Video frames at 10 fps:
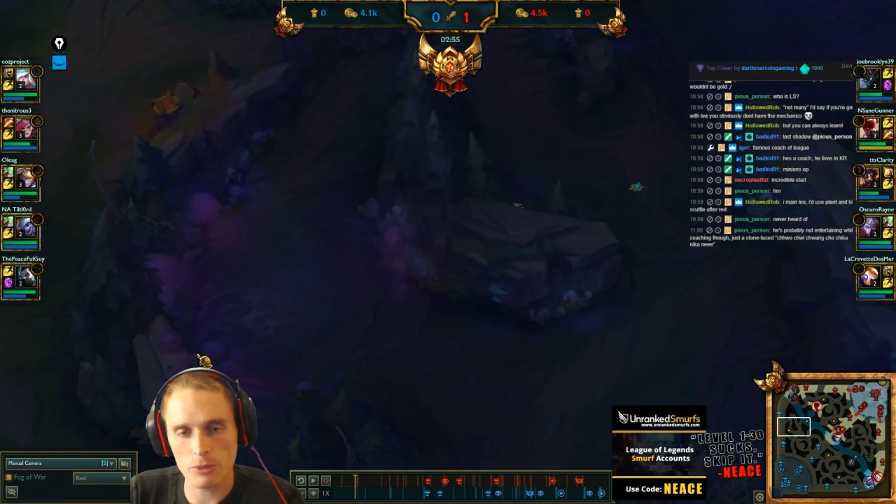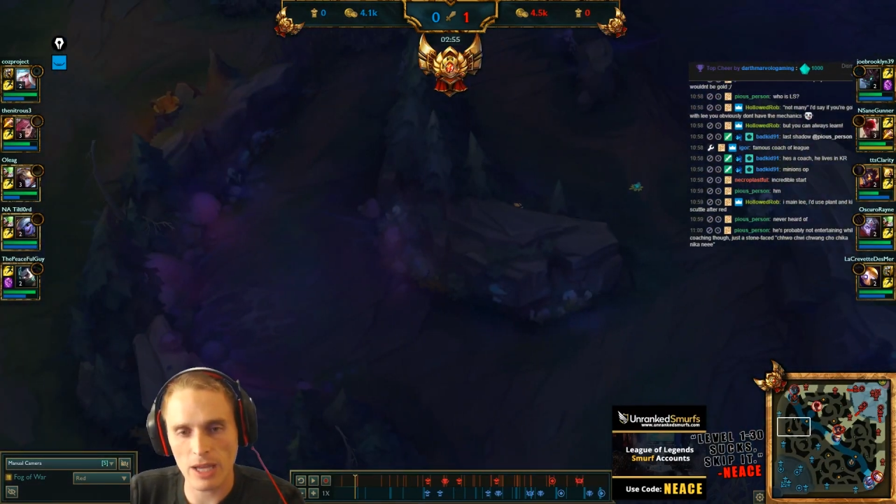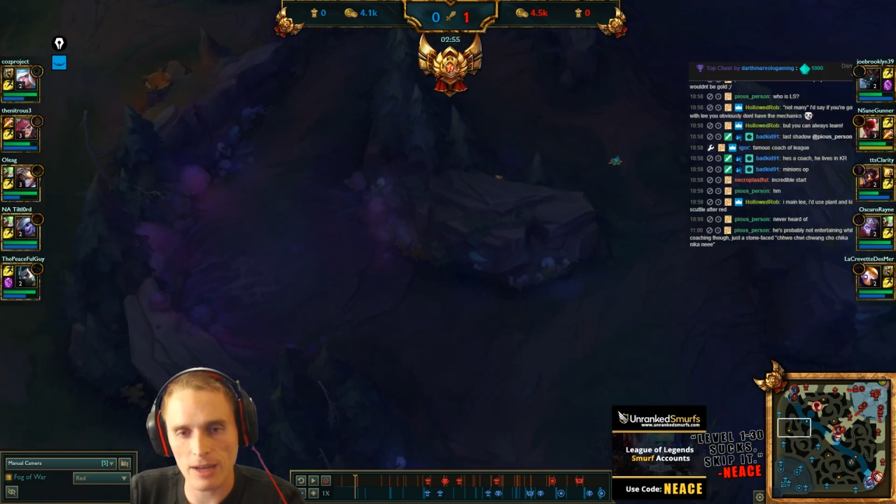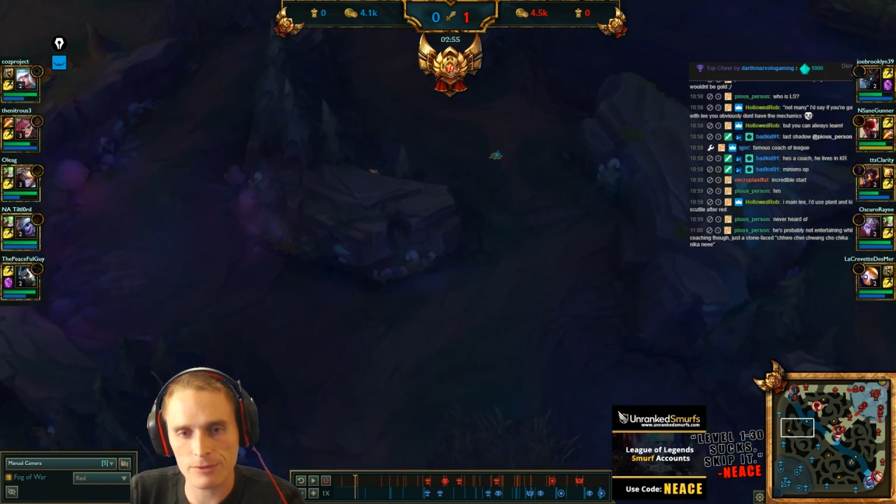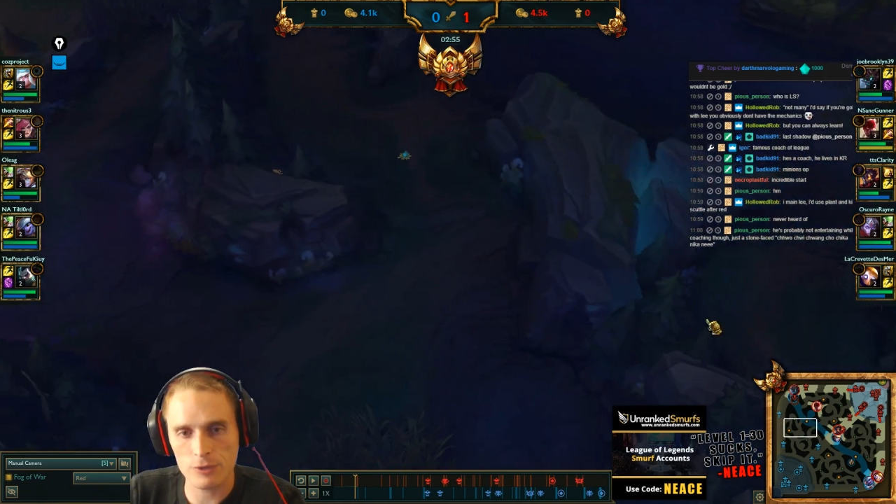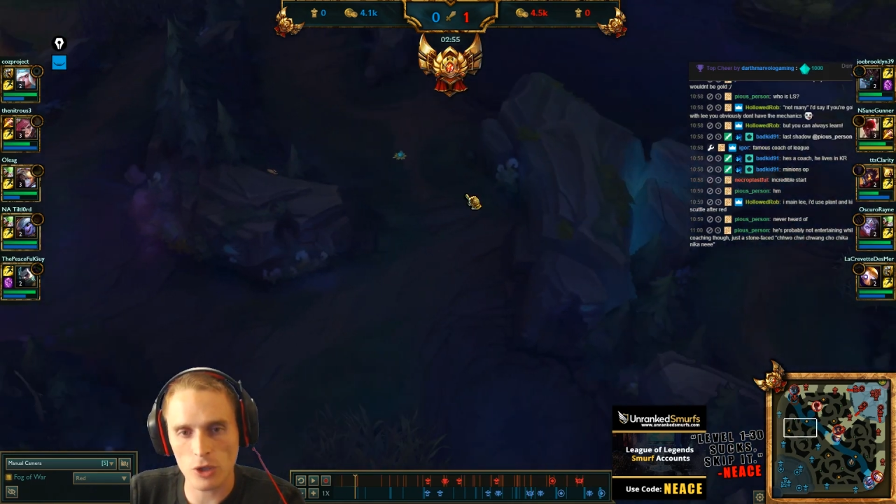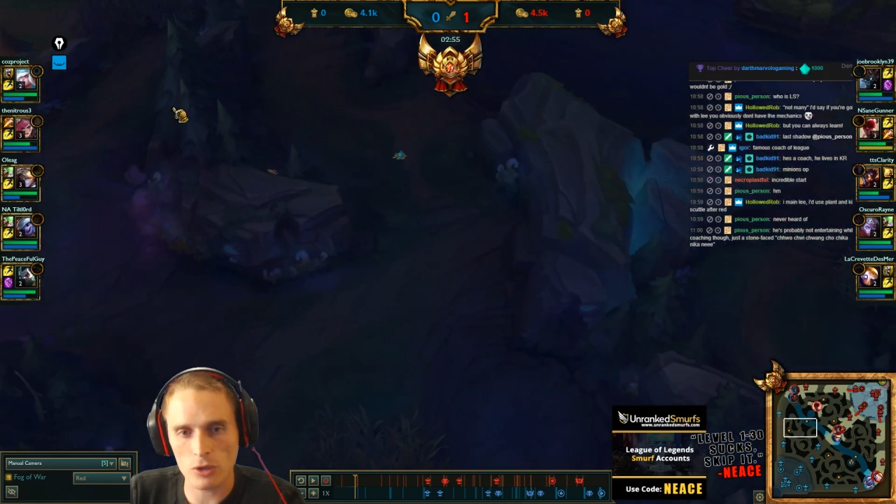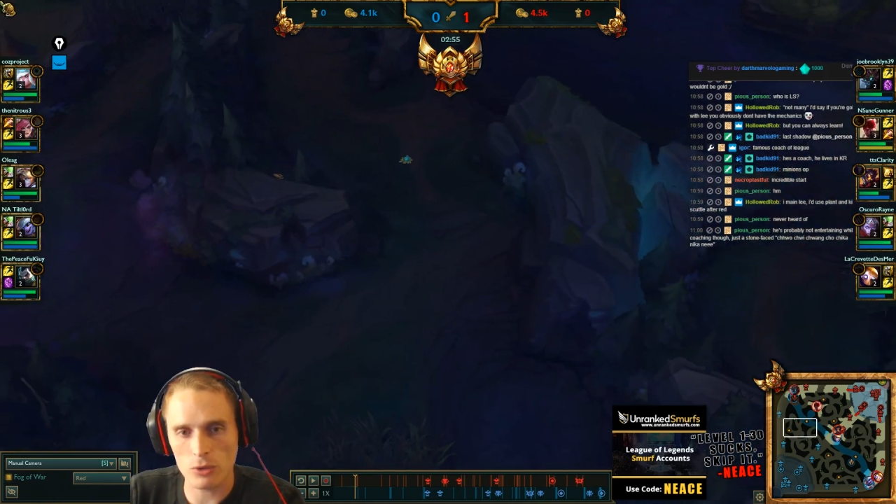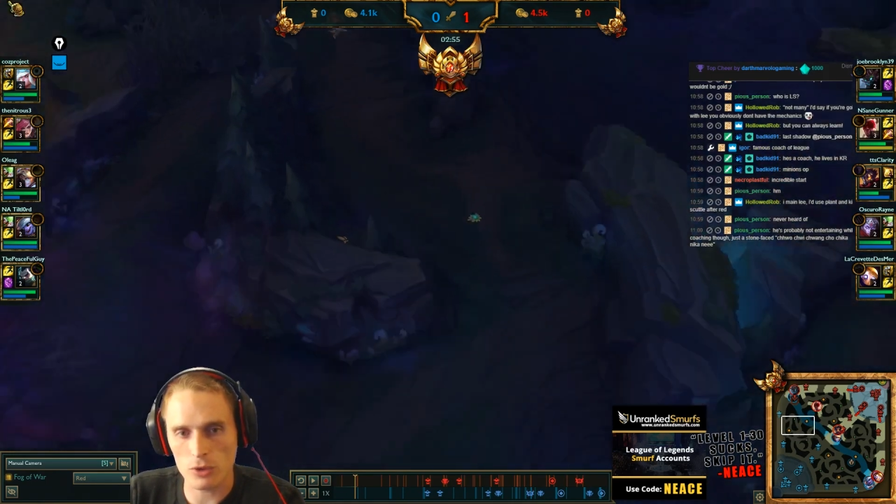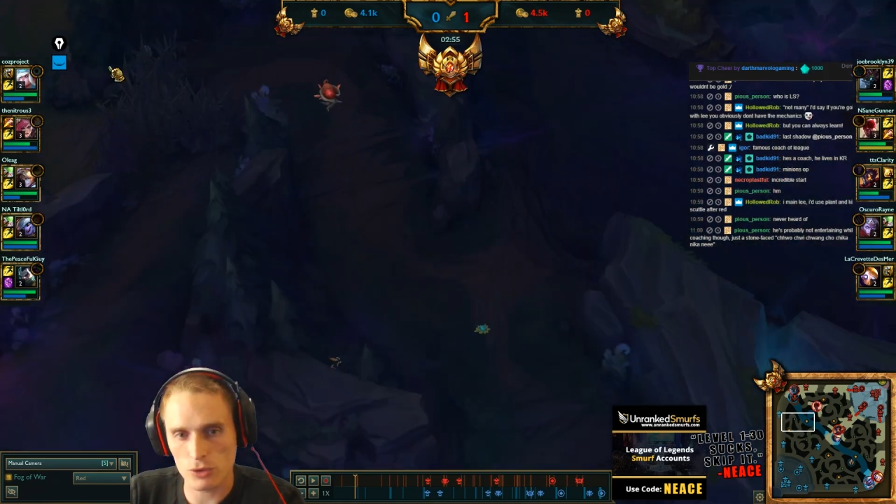would have
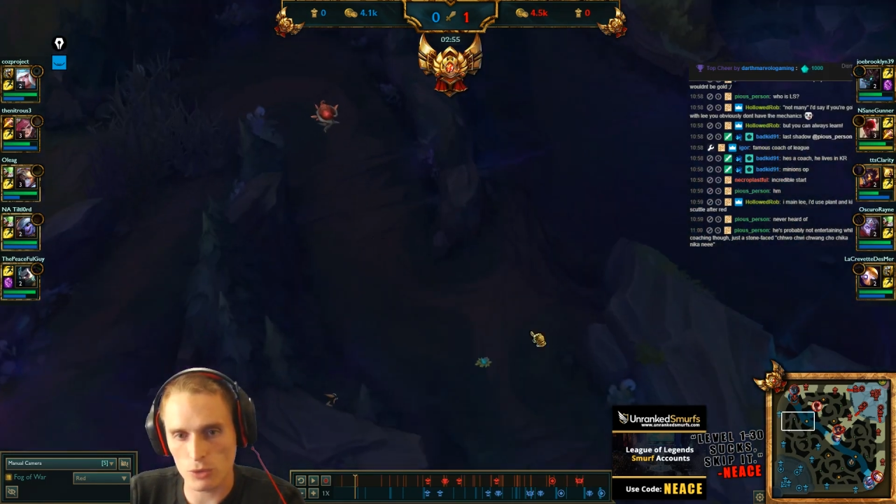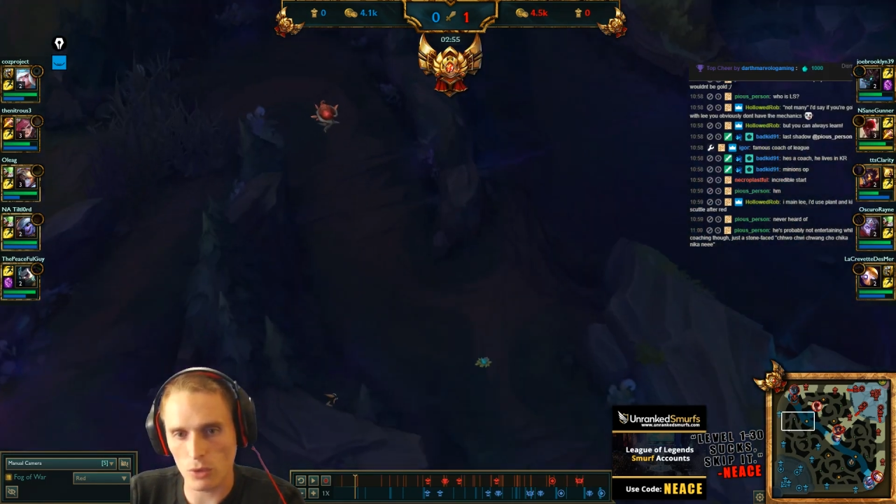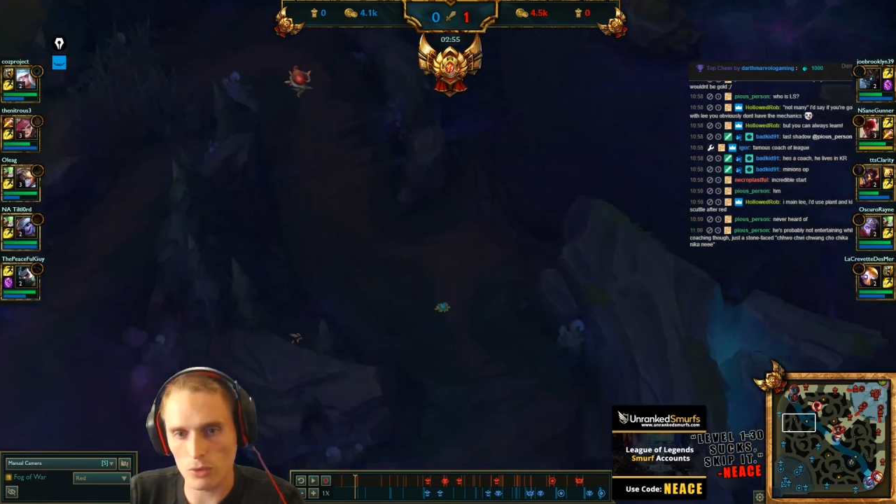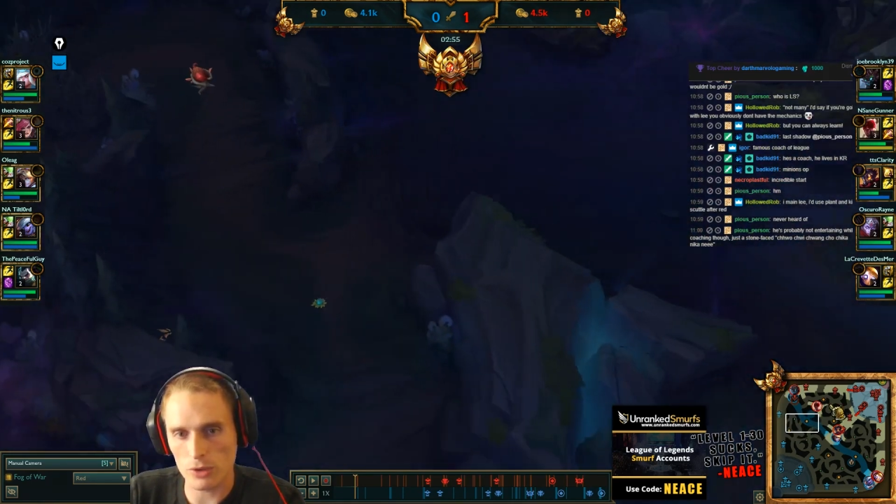jungle control.